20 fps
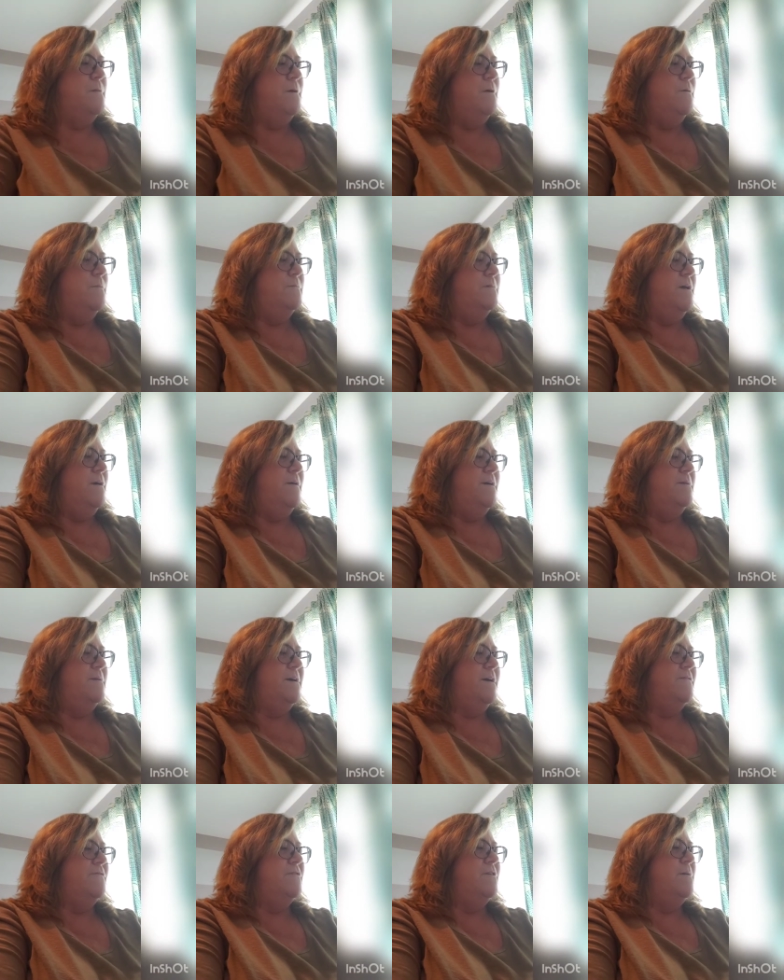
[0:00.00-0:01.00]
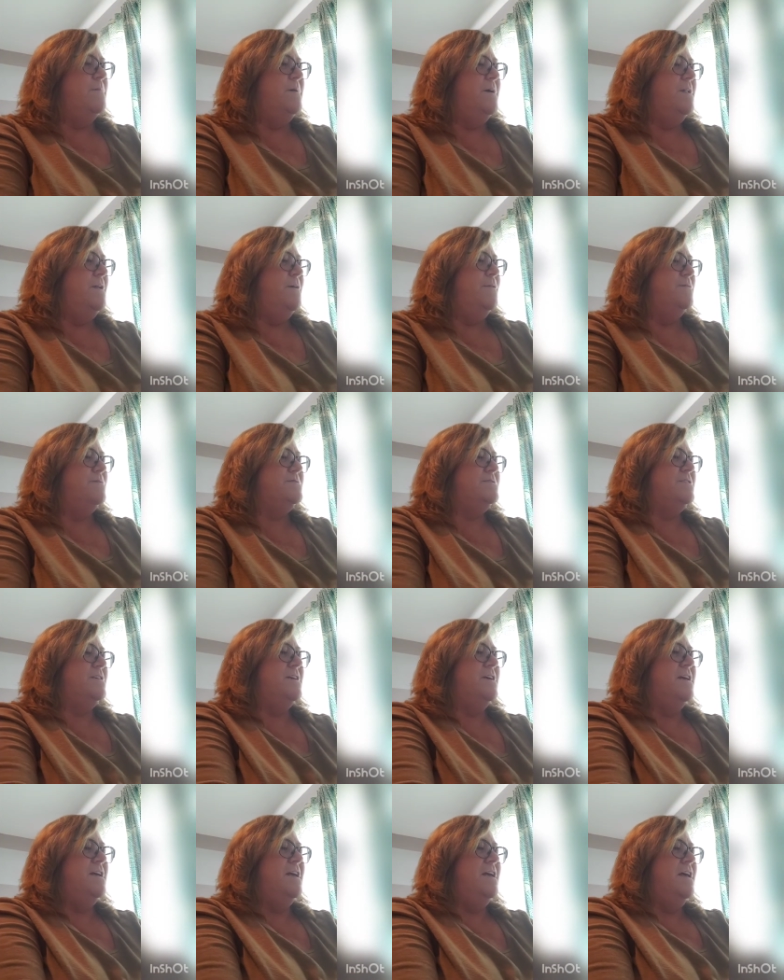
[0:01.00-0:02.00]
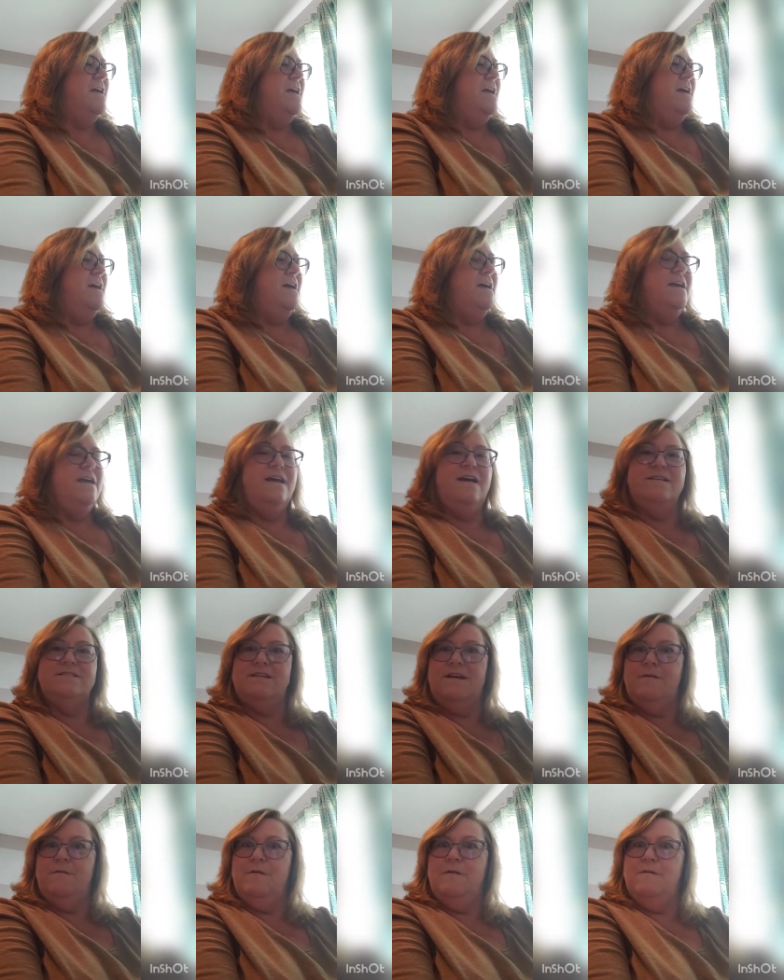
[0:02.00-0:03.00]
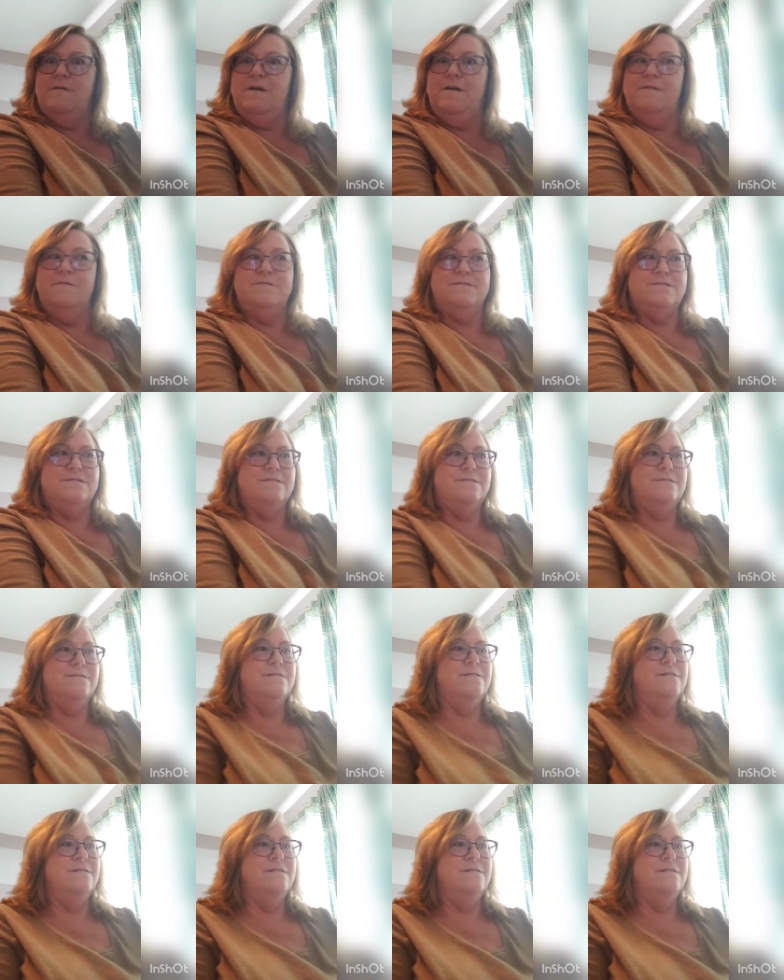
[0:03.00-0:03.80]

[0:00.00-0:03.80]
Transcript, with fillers: Oh, now I covered up my notes. Yes, I wrote notes